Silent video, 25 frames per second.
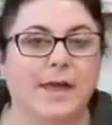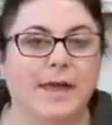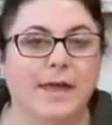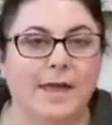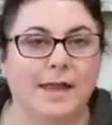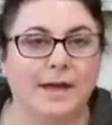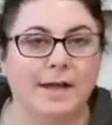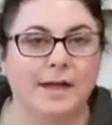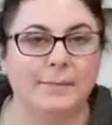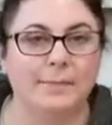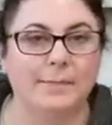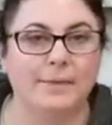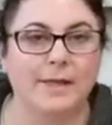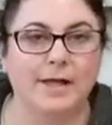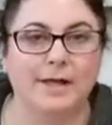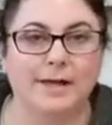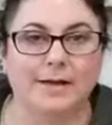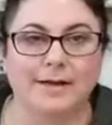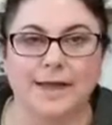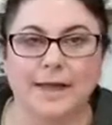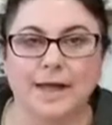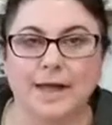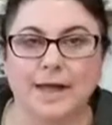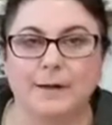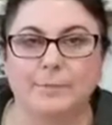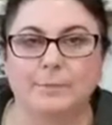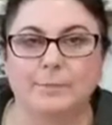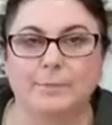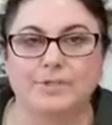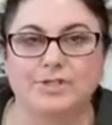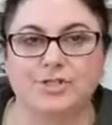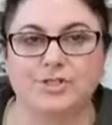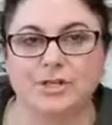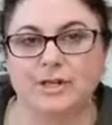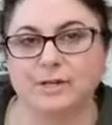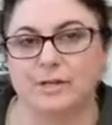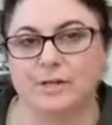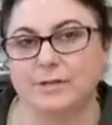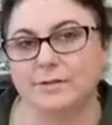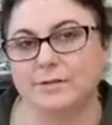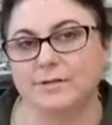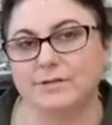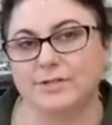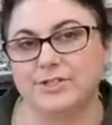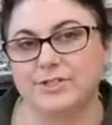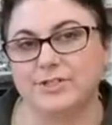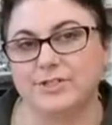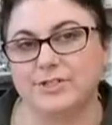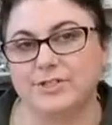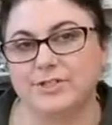and I blog at Michelle
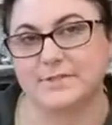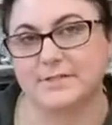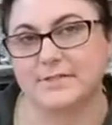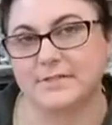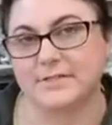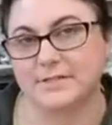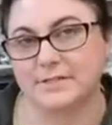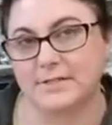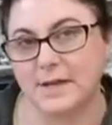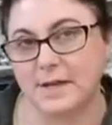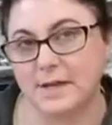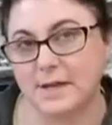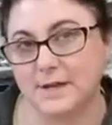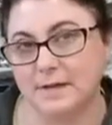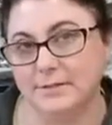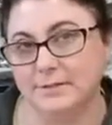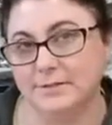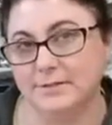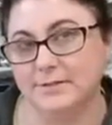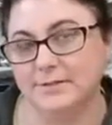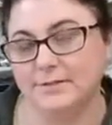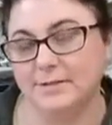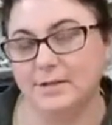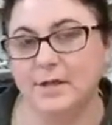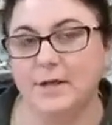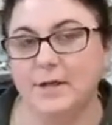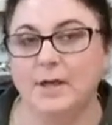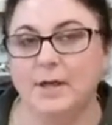James Designs,